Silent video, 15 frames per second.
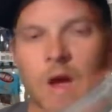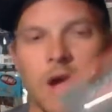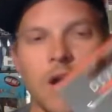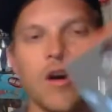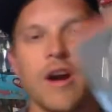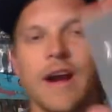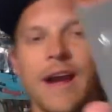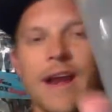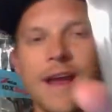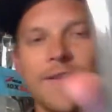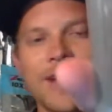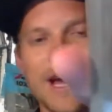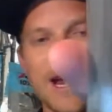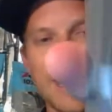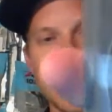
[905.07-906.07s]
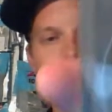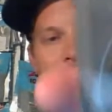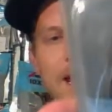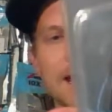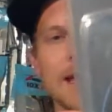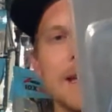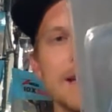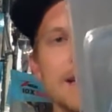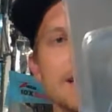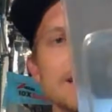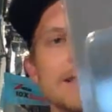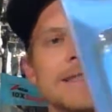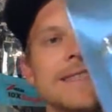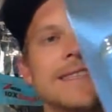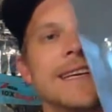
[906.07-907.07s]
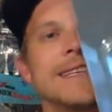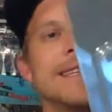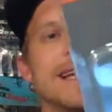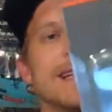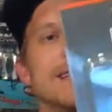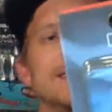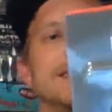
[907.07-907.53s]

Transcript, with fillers: all right, I've got a Six Sense